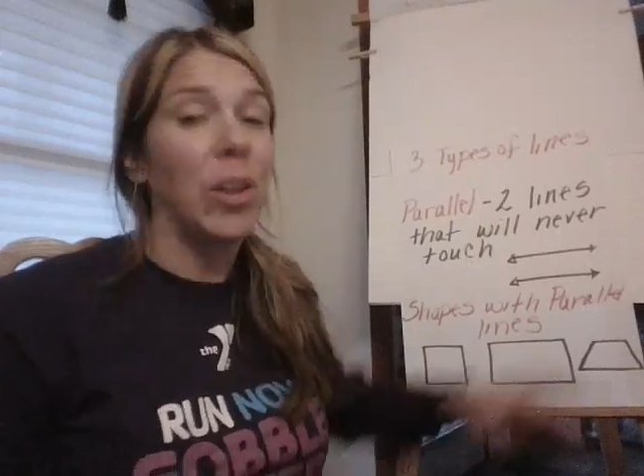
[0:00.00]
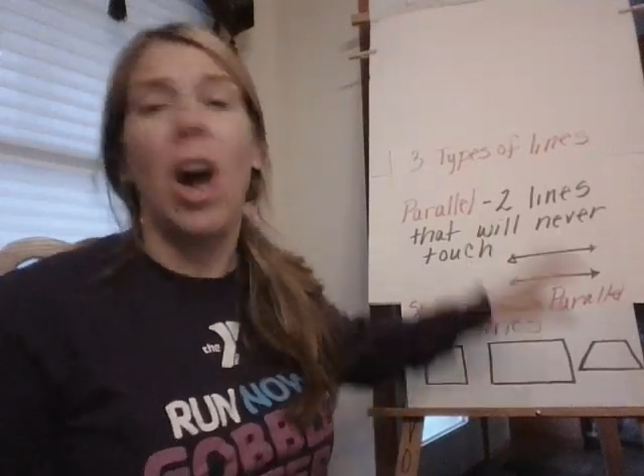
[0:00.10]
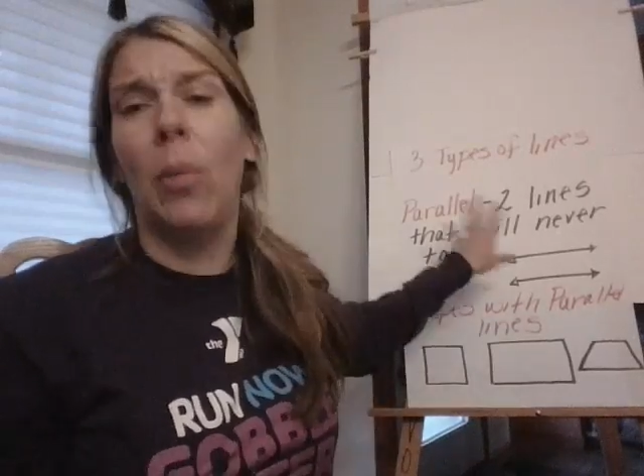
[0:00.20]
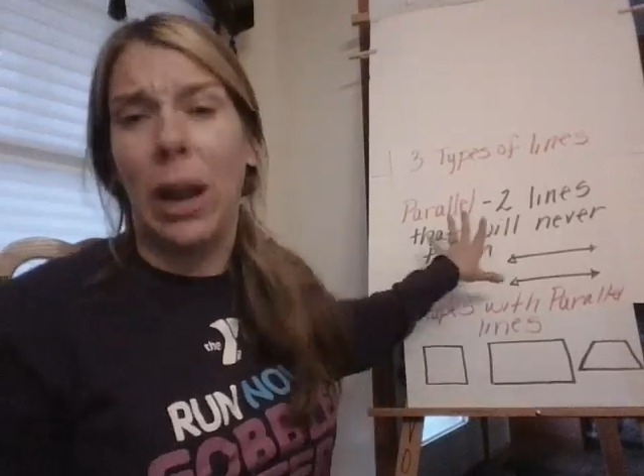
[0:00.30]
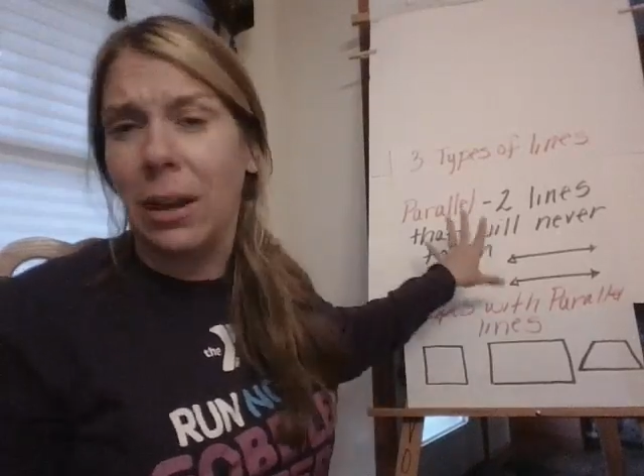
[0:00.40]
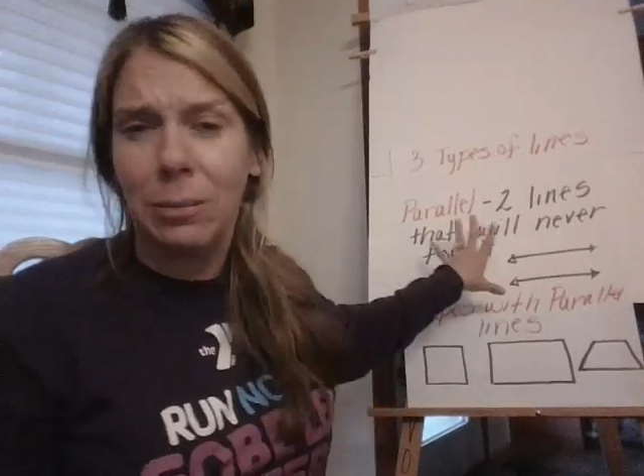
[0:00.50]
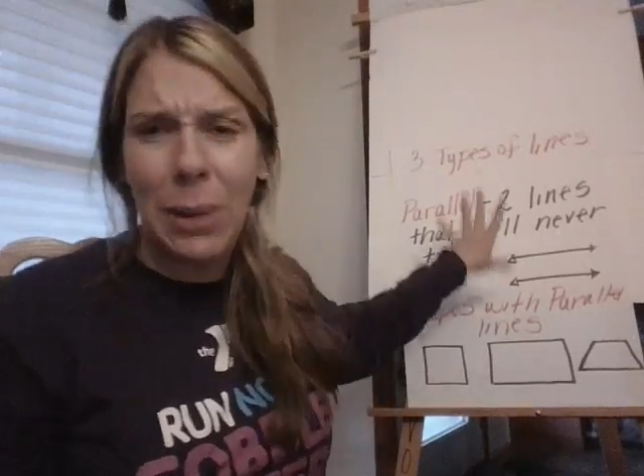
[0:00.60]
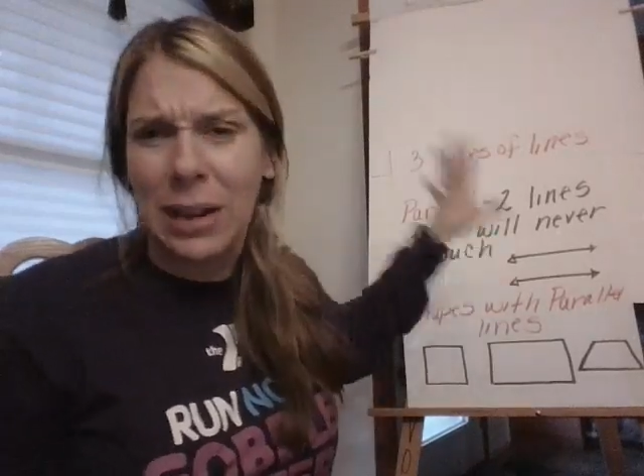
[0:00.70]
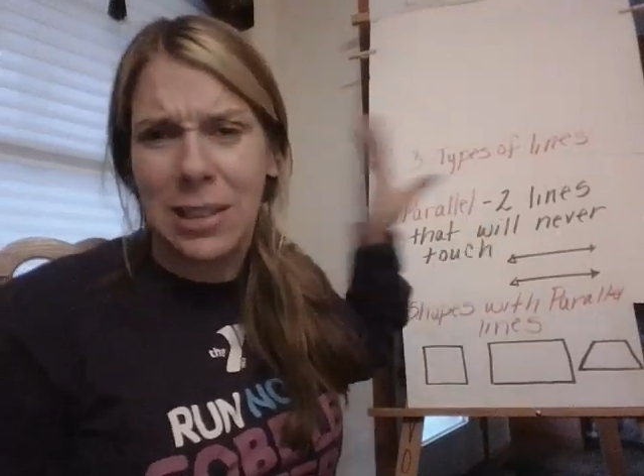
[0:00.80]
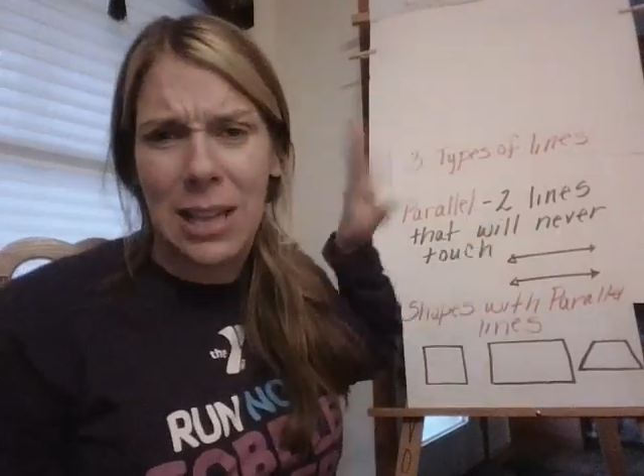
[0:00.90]
Oh, wait,
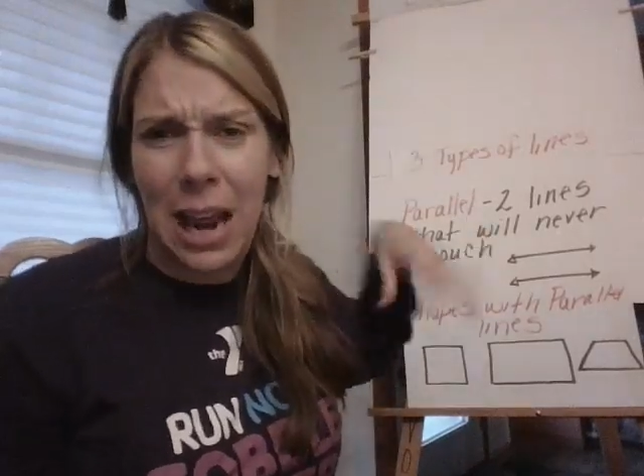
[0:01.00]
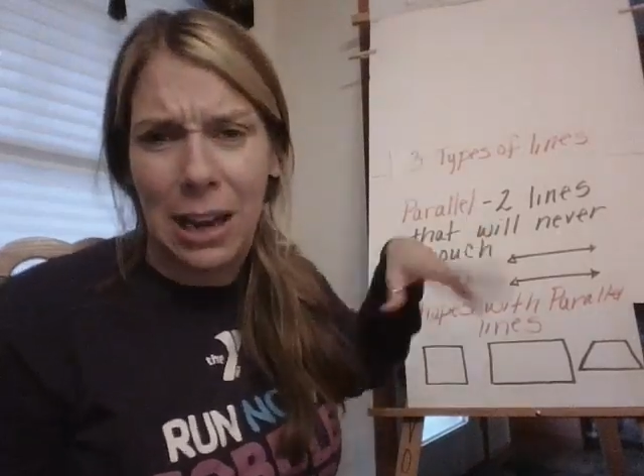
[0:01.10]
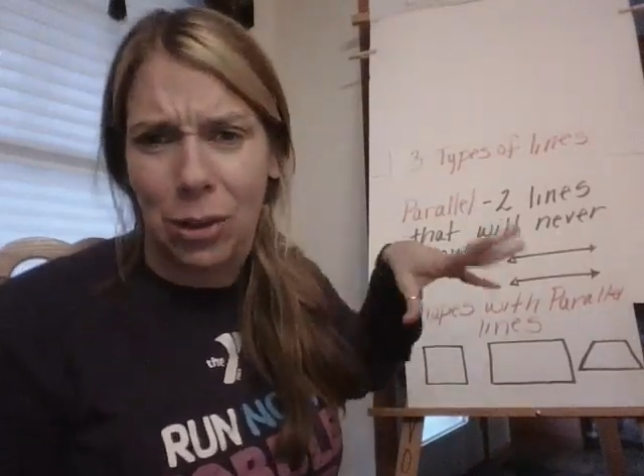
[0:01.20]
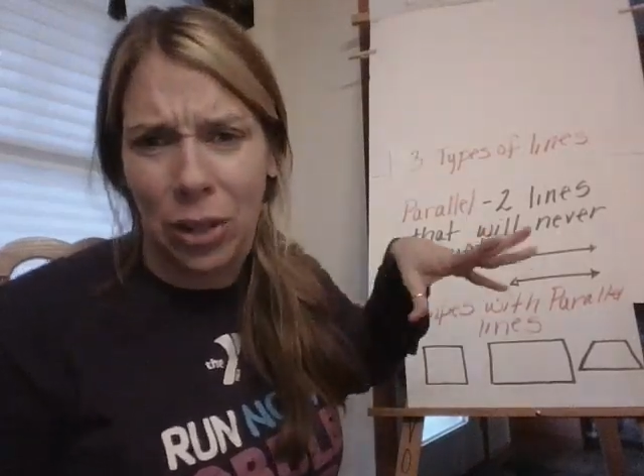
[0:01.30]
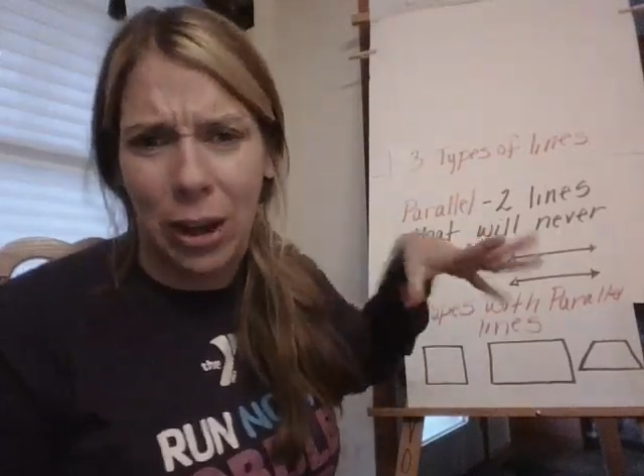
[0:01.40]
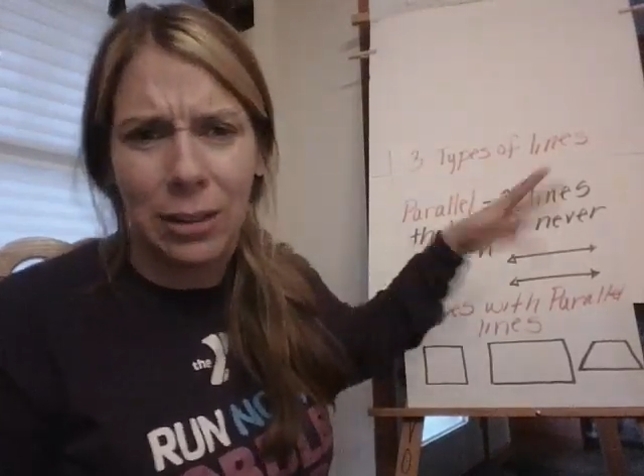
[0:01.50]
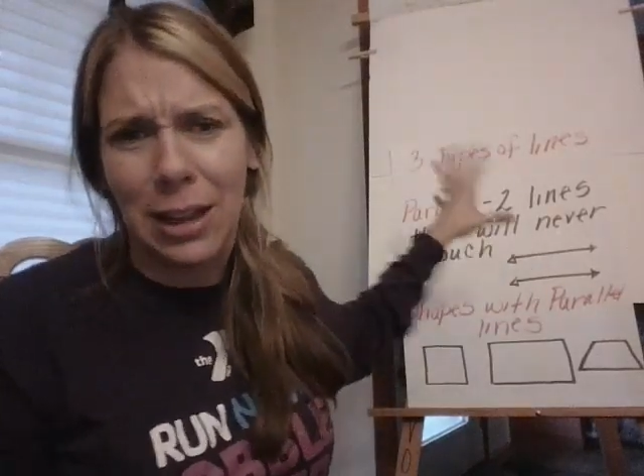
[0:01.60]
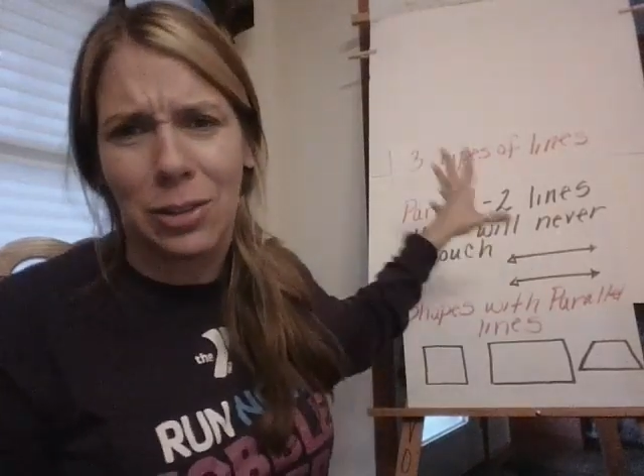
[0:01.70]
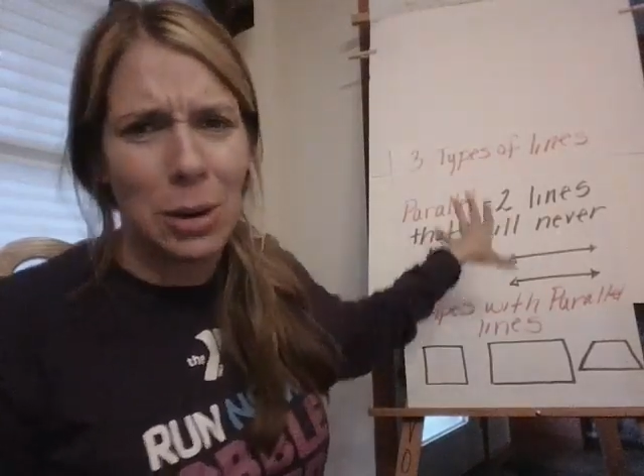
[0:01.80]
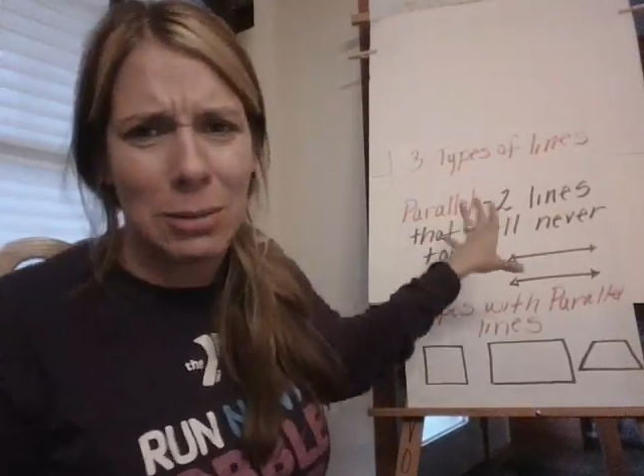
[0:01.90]
back to the angle thing.
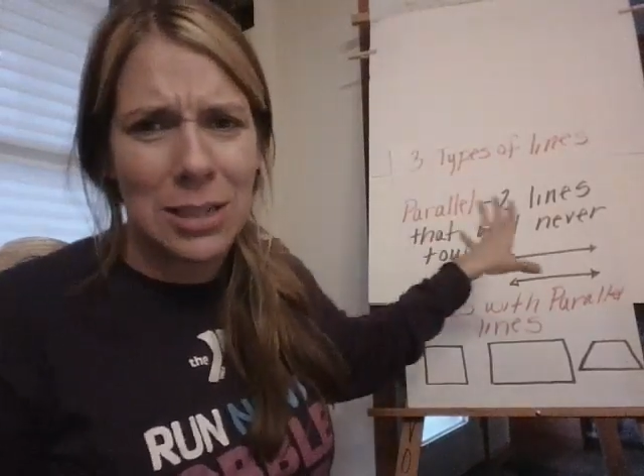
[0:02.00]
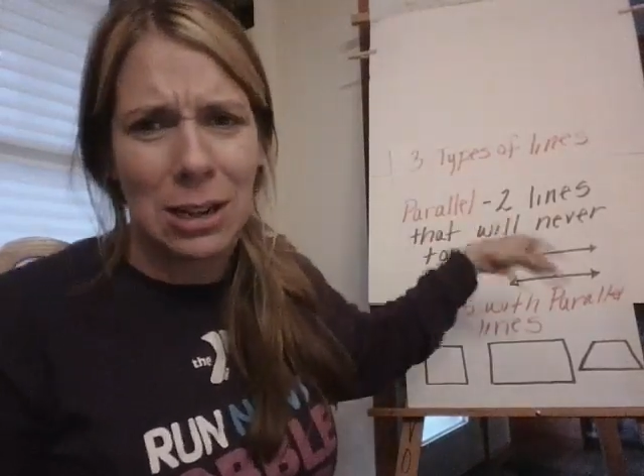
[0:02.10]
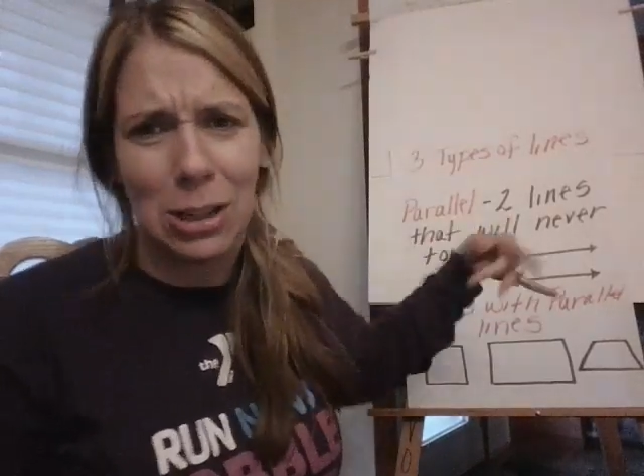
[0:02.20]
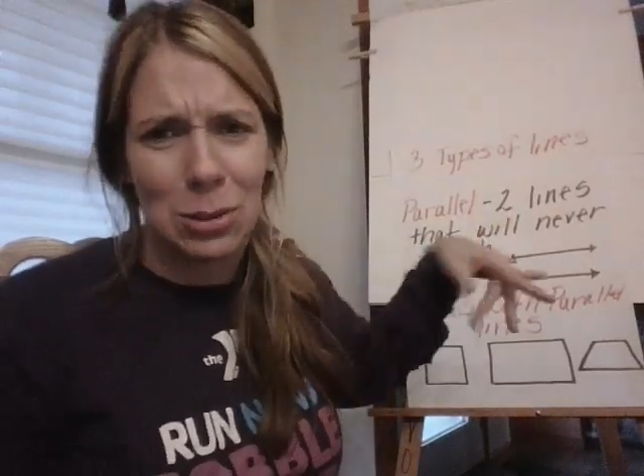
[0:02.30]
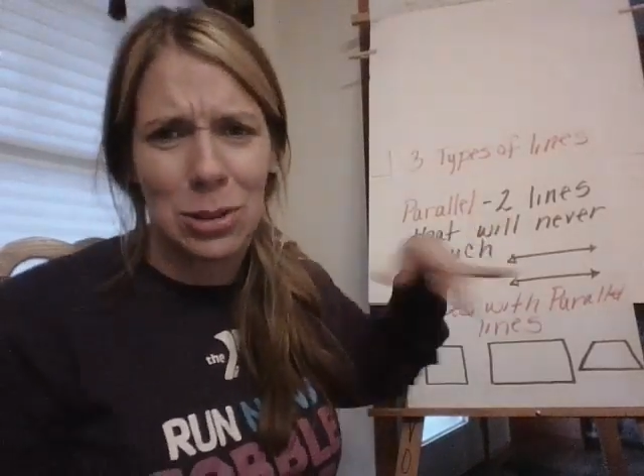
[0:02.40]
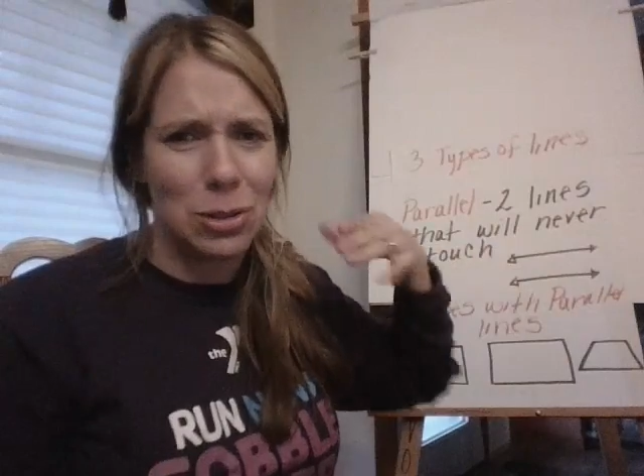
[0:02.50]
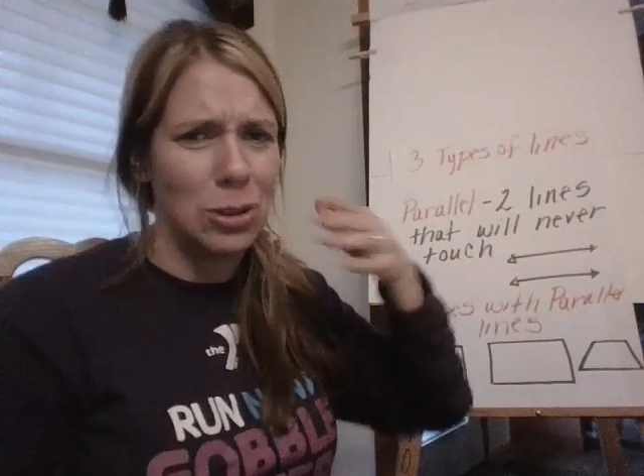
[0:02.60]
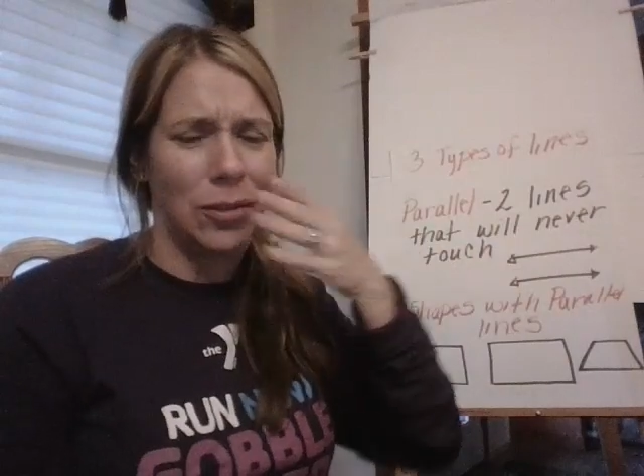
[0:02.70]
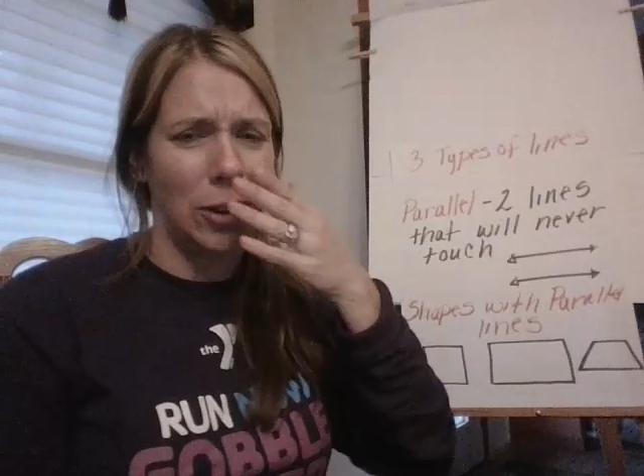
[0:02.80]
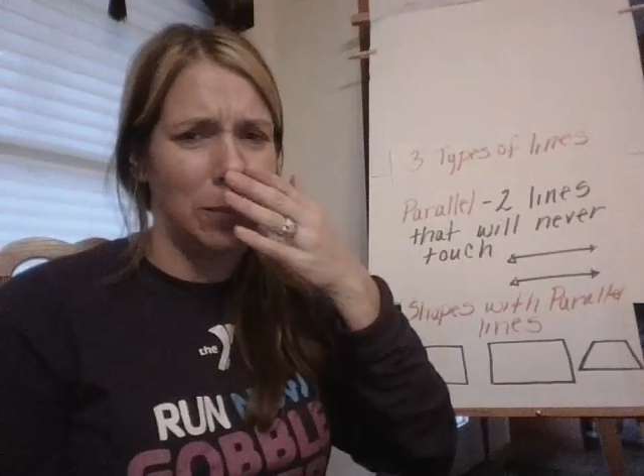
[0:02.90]
That's what I was telling you, the two
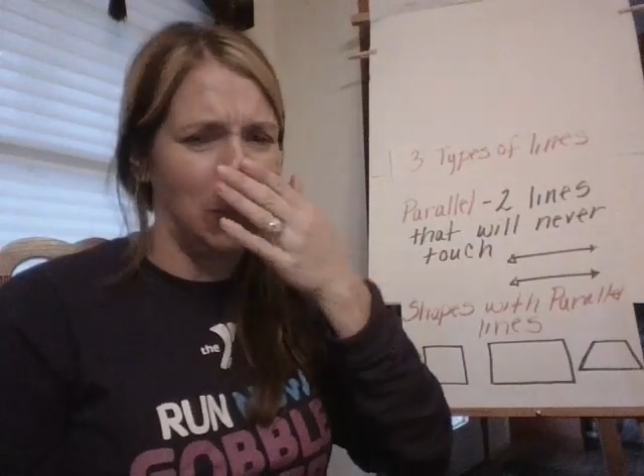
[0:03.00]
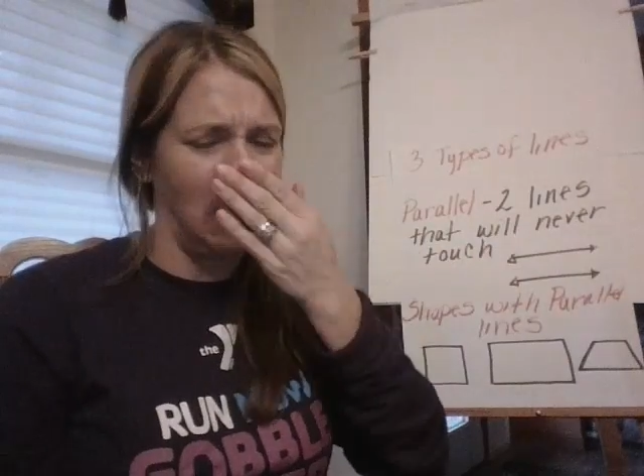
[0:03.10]
different,